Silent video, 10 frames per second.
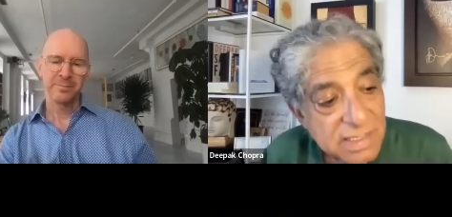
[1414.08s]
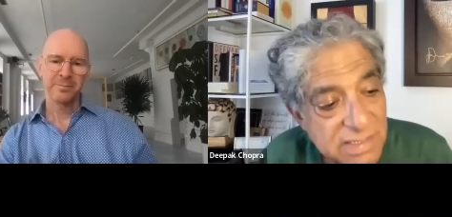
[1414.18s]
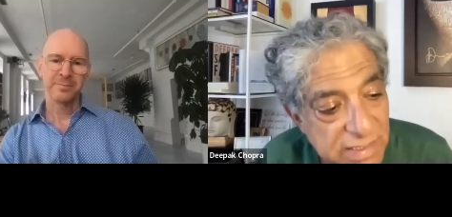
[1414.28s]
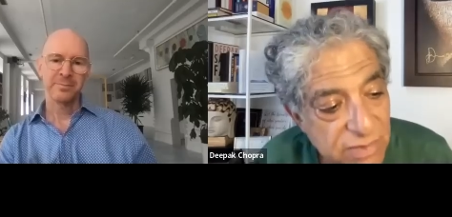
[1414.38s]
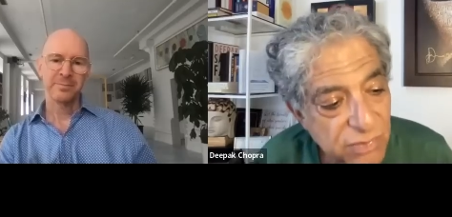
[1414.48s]
Speaker 1: they
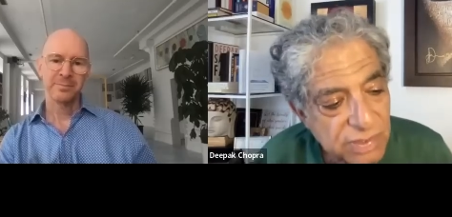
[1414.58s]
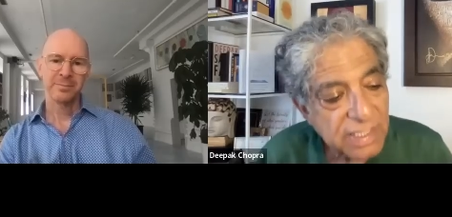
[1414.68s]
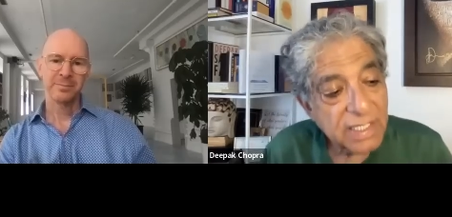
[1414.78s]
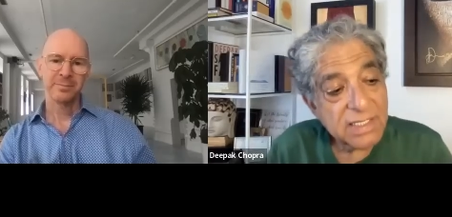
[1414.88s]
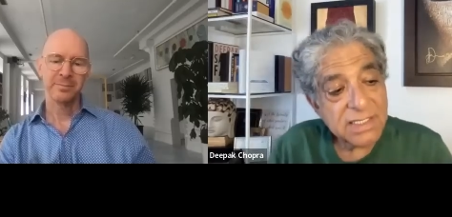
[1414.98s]
say the
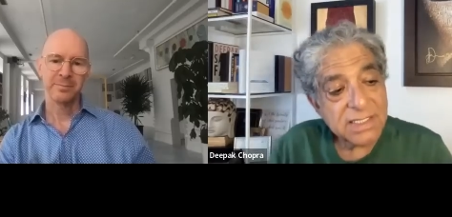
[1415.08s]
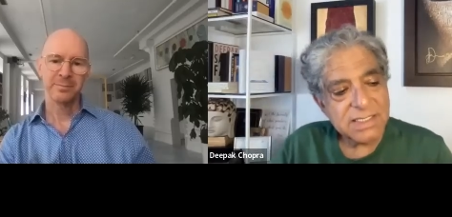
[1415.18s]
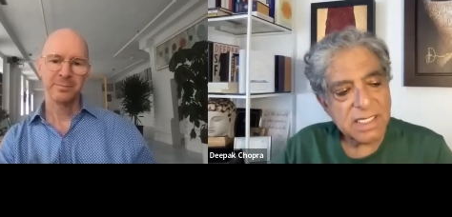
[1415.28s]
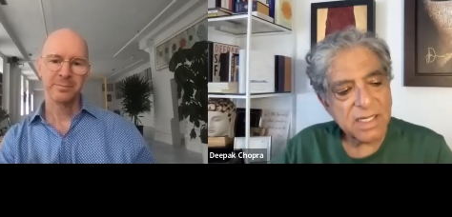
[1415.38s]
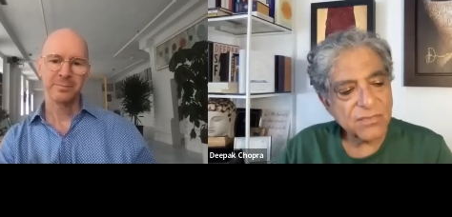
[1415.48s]
thing in
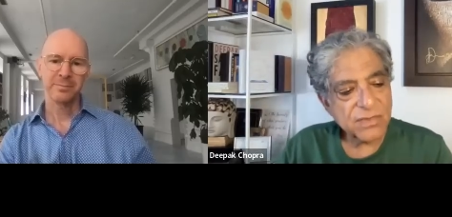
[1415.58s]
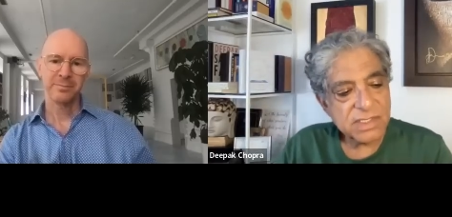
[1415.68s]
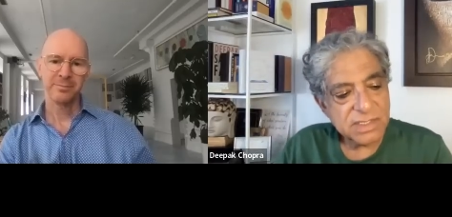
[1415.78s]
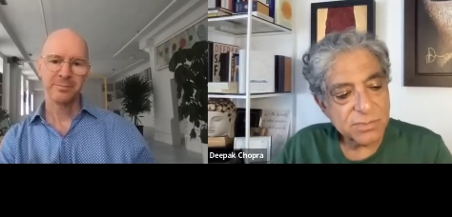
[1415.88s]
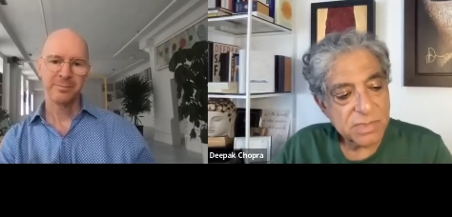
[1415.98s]
itself
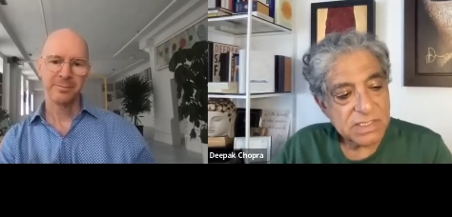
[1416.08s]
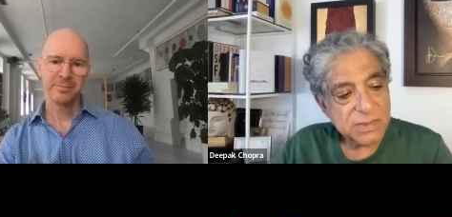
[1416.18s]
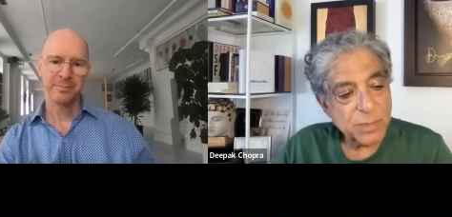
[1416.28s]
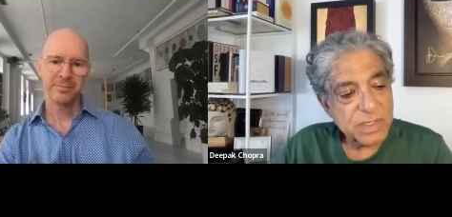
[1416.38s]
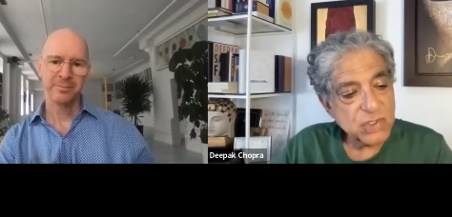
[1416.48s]
is
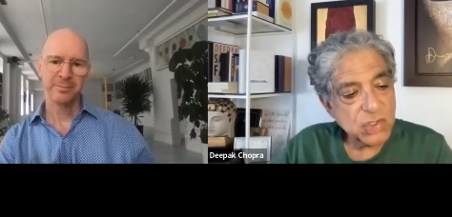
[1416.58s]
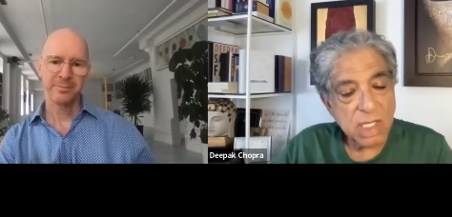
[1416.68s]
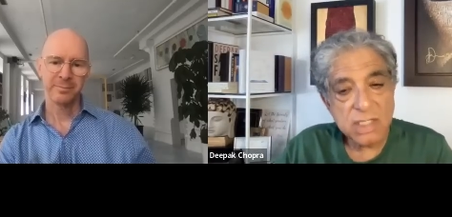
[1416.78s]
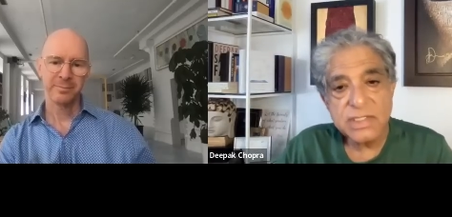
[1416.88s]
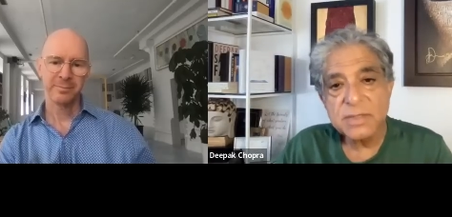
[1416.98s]
spin,
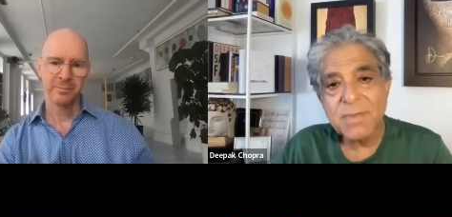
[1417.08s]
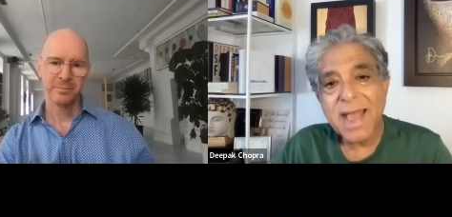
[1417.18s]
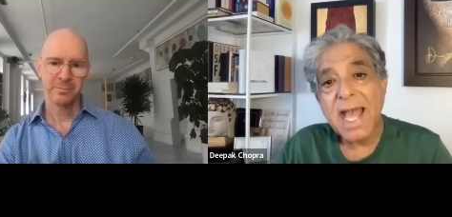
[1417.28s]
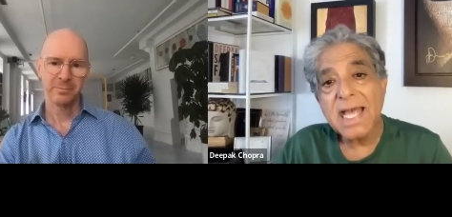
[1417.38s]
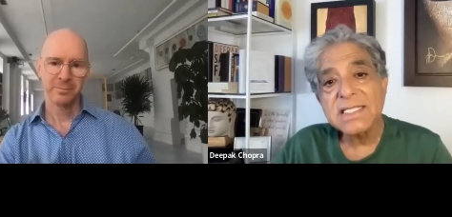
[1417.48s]
charge, and
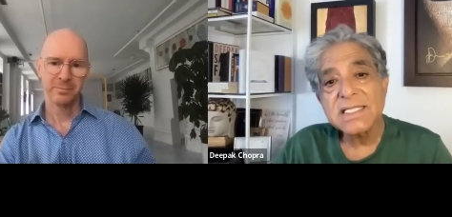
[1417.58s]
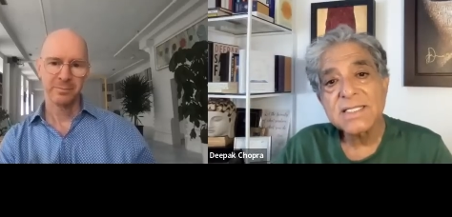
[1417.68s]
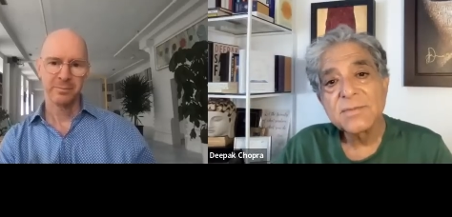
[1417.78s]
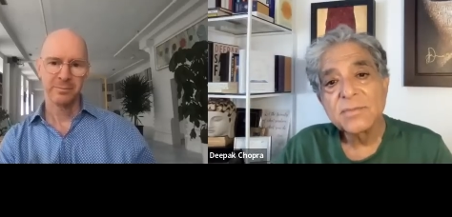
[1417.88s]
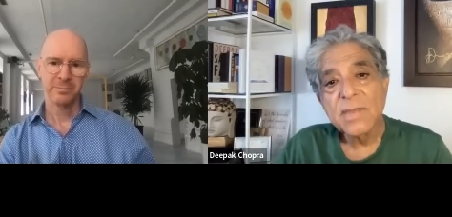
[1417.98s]

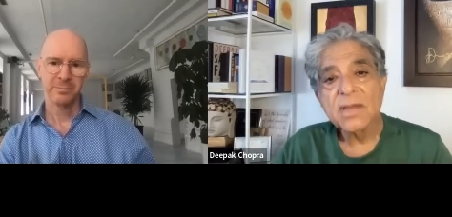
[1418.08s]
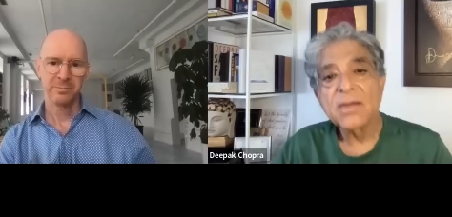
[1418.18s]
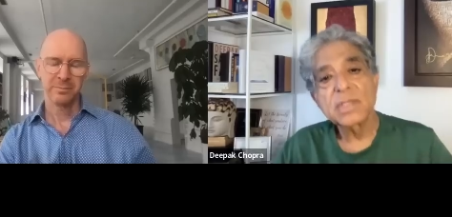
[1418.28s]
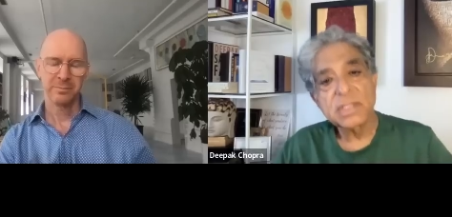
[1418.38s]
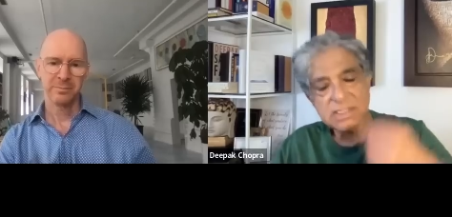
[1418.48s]
mass,
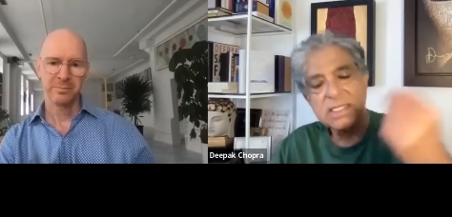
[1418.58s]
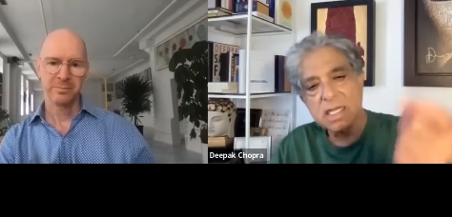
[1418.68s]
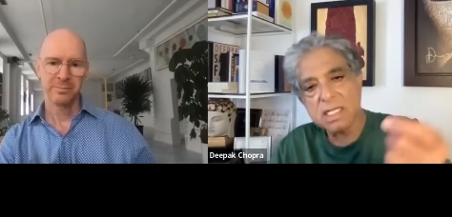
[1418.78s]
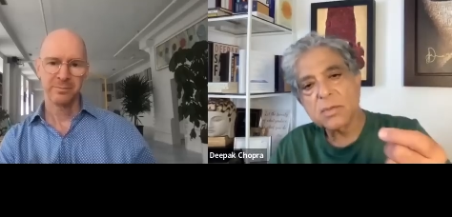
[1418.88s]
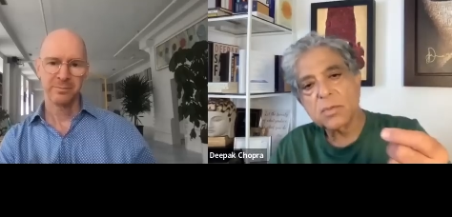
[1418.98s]
which is
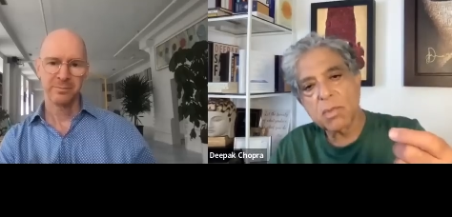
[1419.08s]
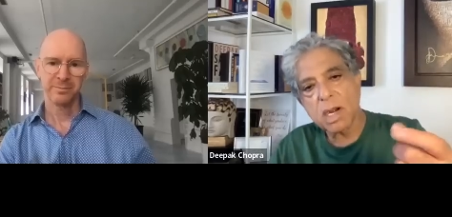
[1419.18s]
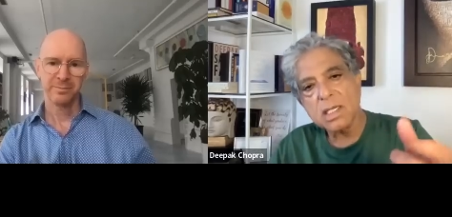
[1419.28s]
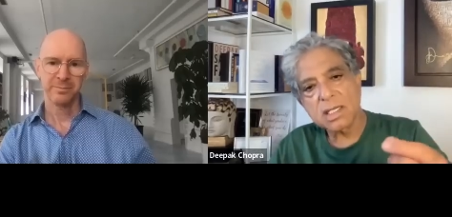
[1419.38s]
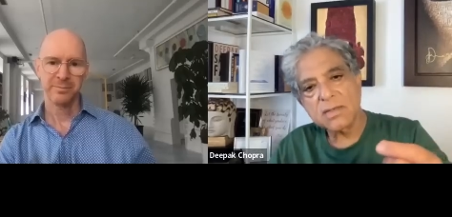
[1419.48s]
another
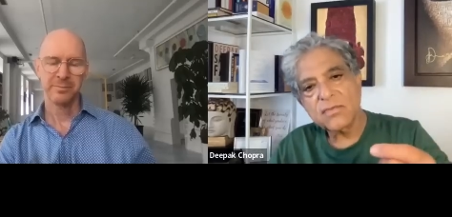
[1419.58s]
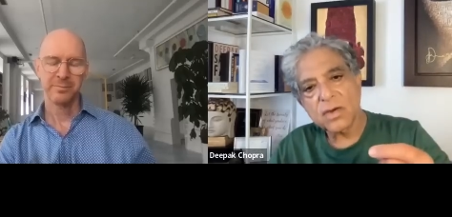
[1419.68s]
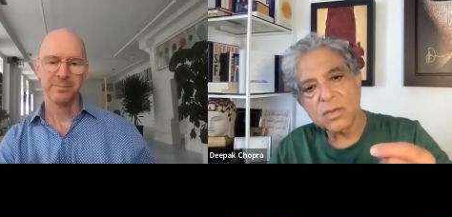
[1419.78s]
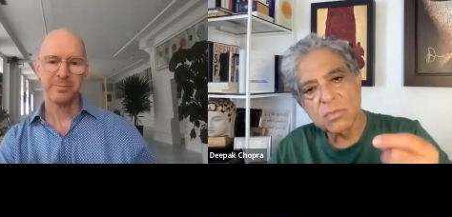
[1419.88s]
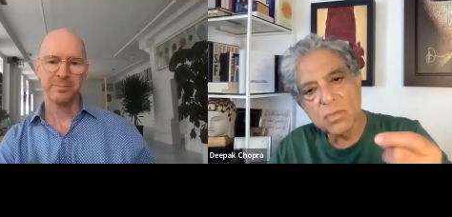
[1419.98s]
model
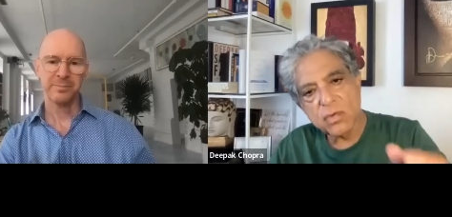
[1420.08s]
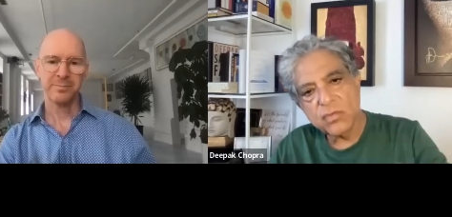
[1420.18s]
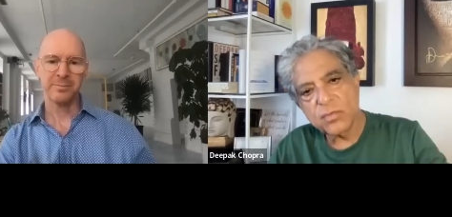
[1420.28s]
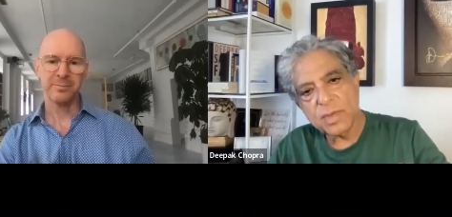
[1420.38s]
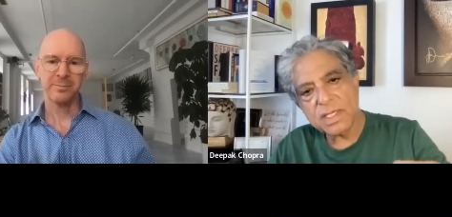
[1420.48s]
for
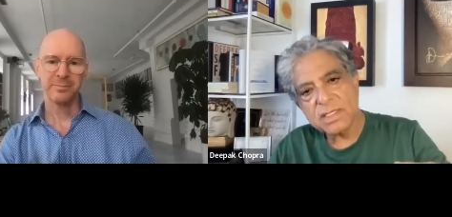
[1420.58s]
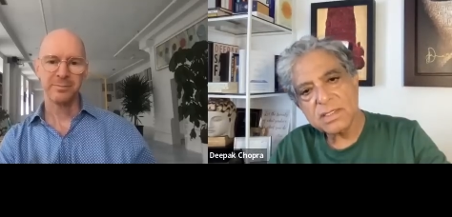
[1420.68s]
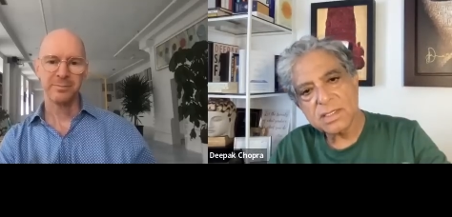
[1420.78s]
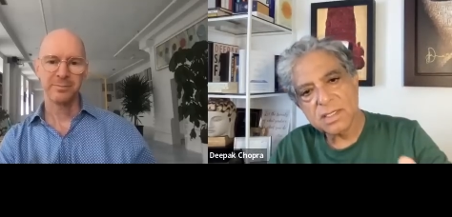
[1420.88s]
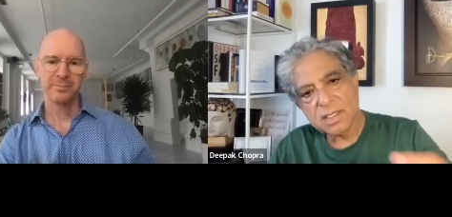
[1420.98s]

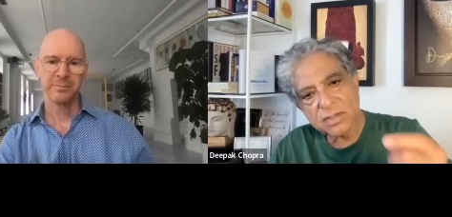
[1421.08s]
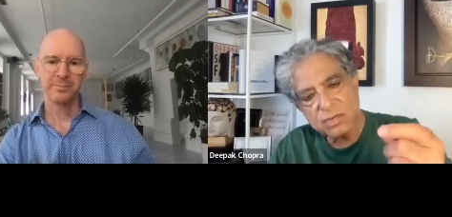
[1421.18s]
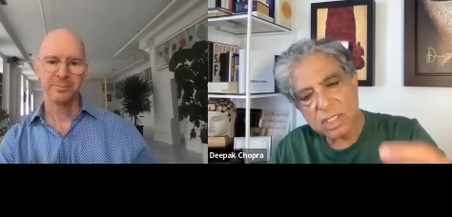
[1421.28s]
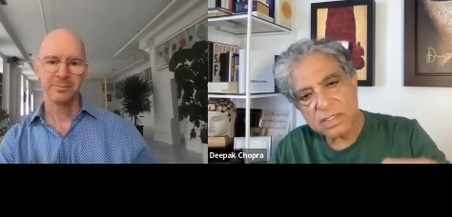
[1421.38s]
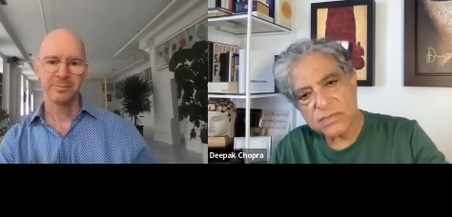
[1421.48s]
movement,
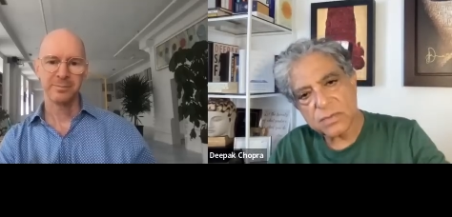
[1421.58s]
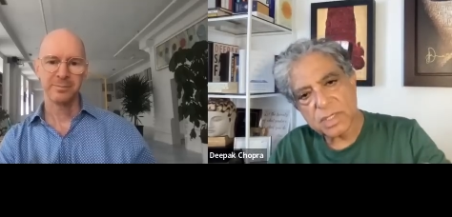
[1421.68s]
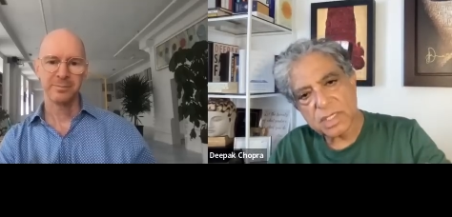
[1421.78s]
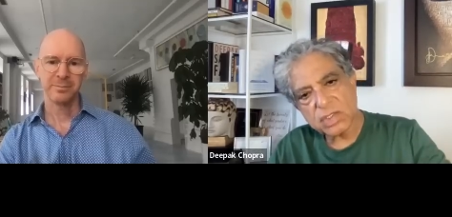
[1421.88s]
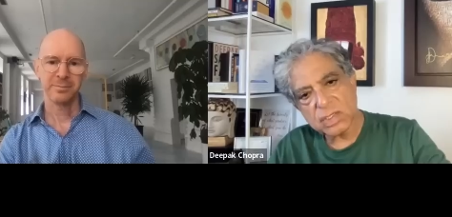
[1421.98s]

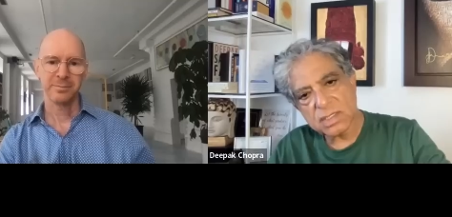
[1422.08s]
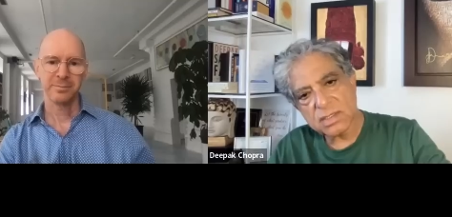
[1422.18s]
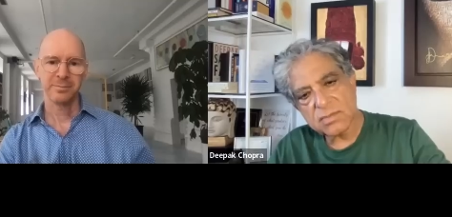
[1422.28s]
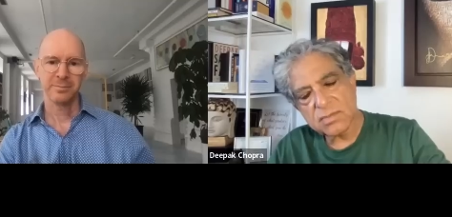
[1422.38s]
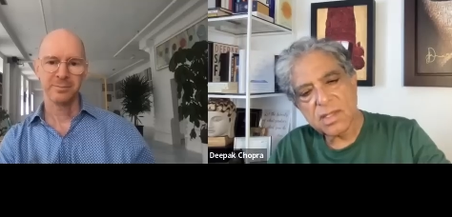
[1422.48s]
transformation,